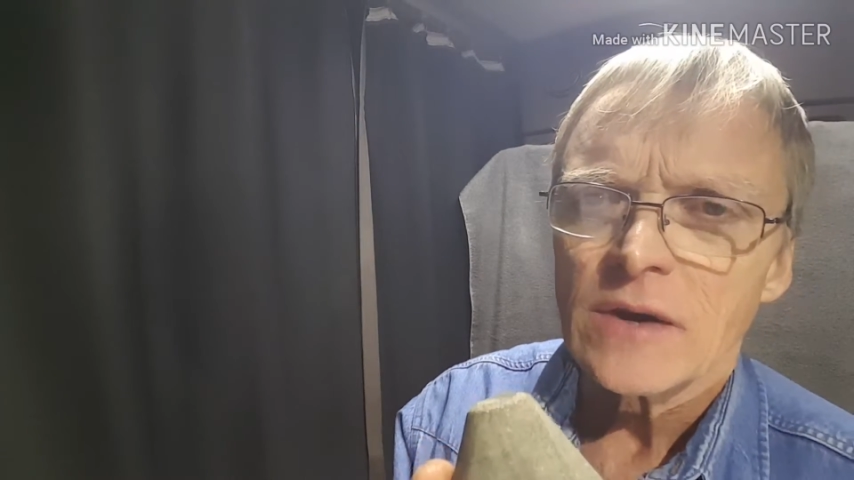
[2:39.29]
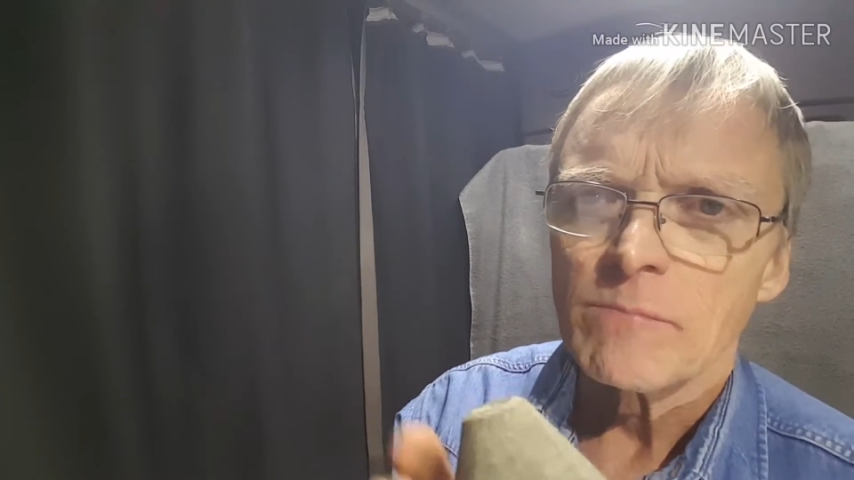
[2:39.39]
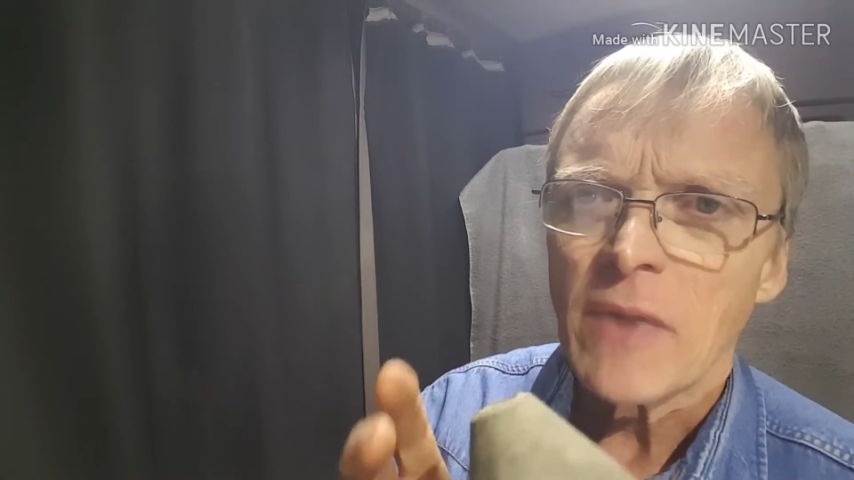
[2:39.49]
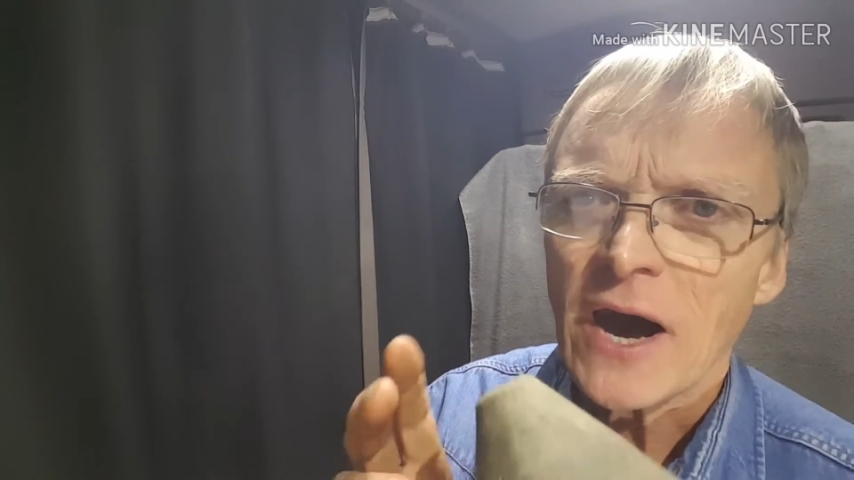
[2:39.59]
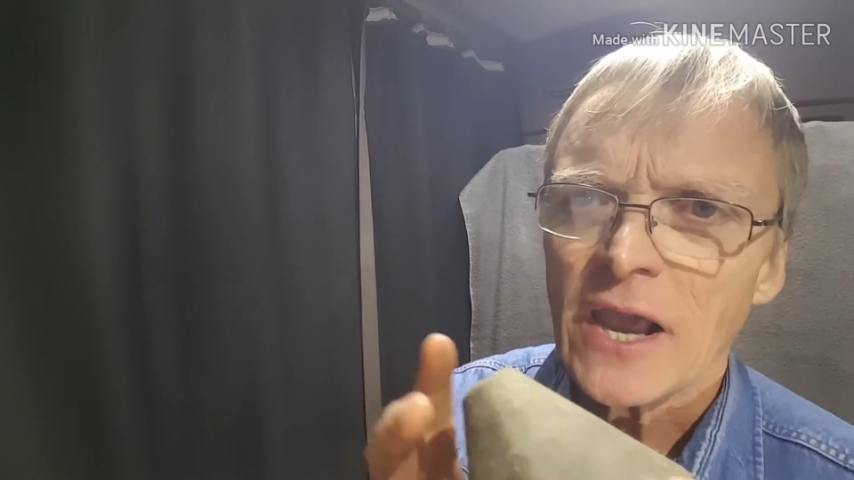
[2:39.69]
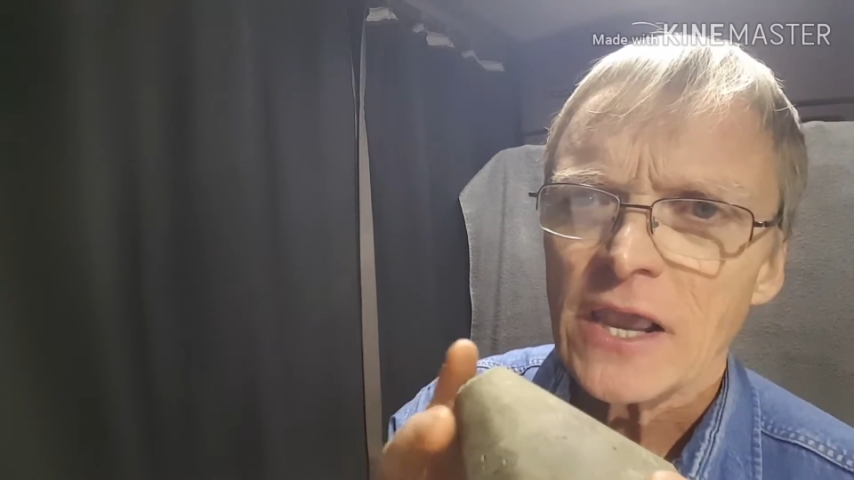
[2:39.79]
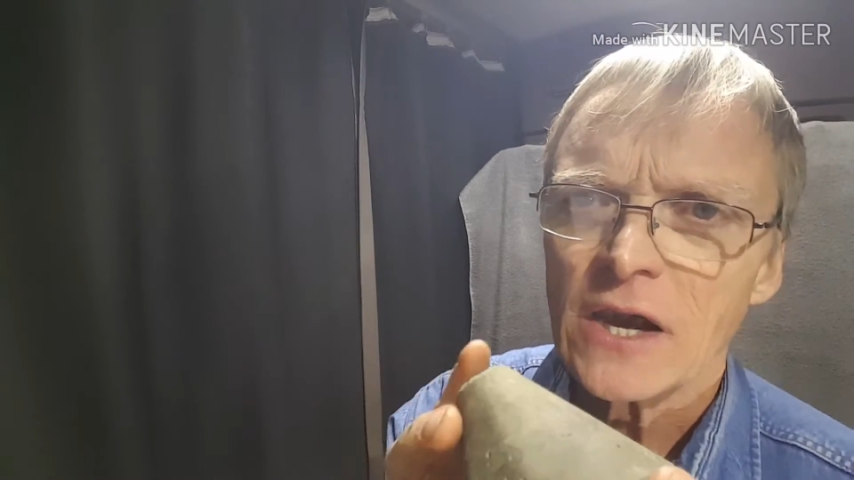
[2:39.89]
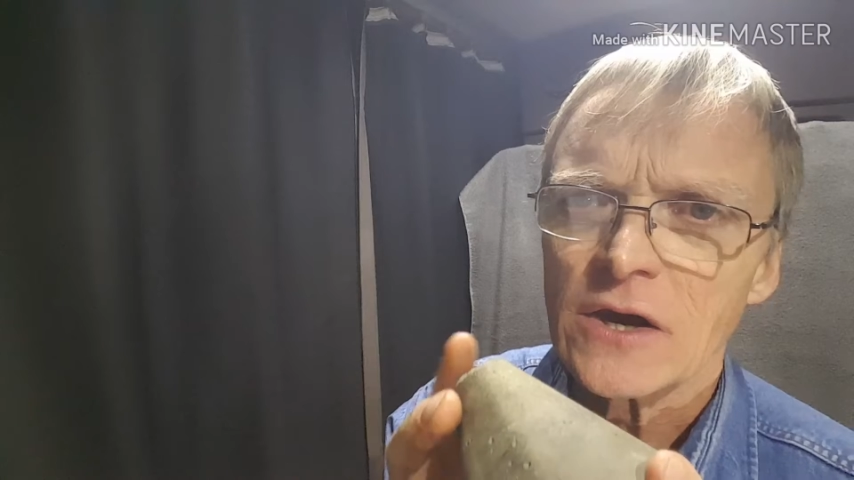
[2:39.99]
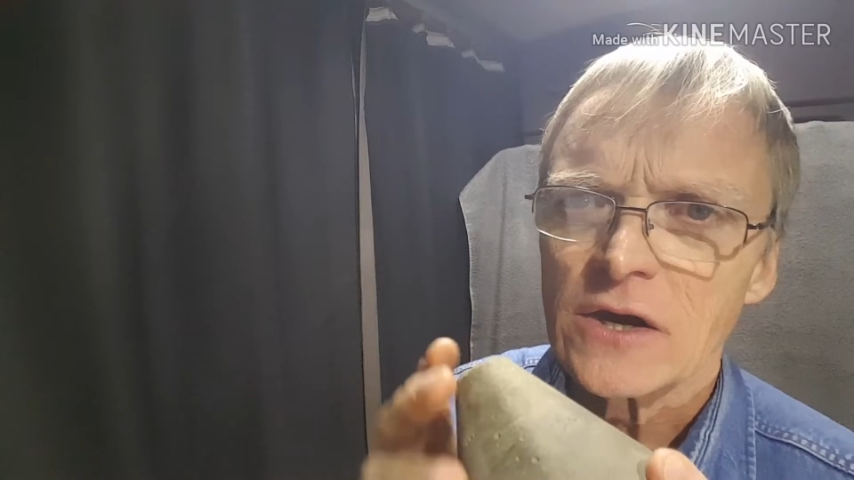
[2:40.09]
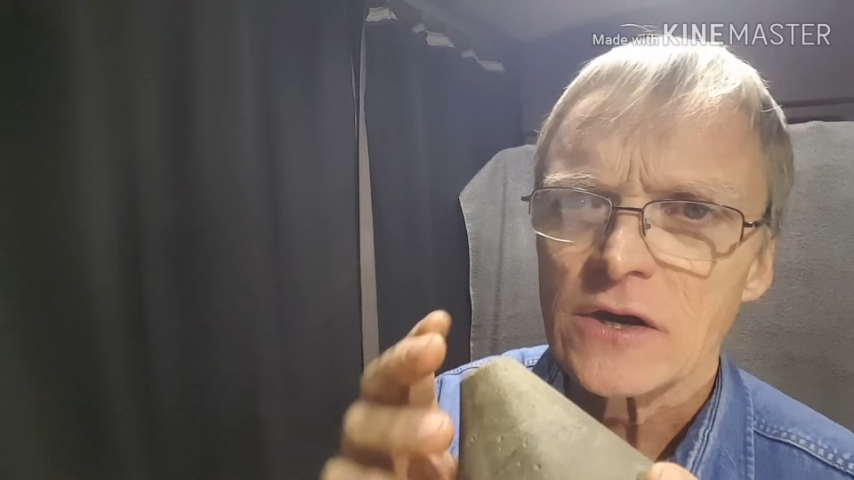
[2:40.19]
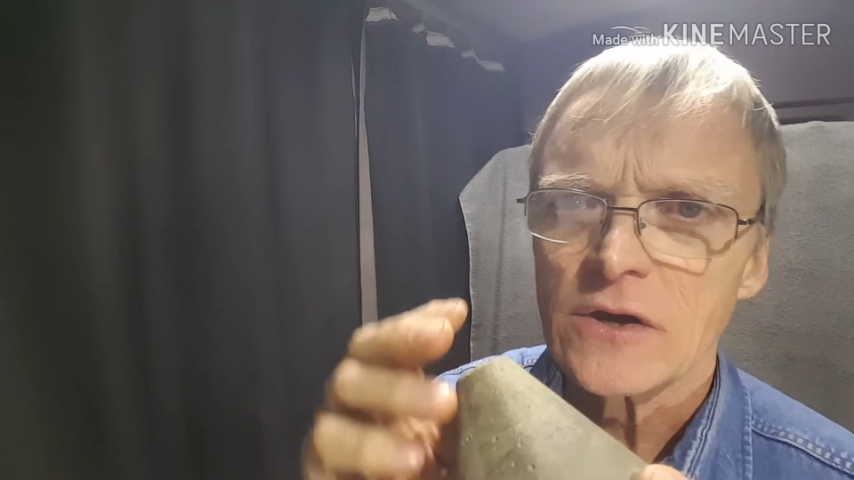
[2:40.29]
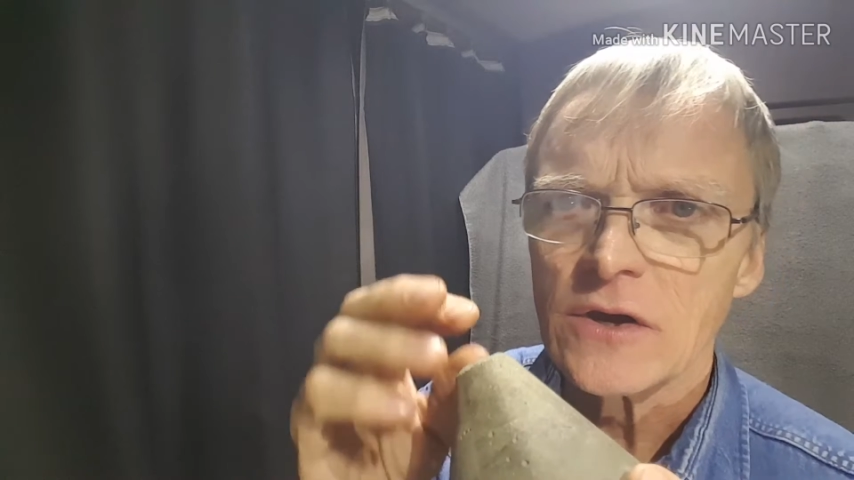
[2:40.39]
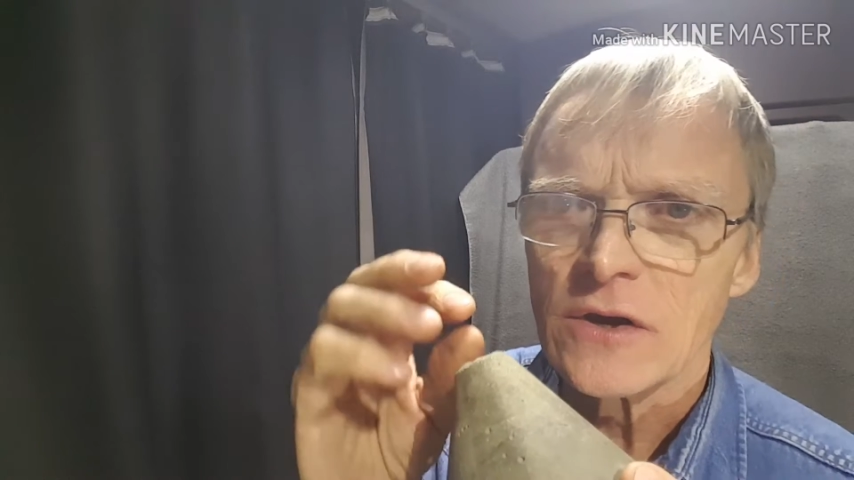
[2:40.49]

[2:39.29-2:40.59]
by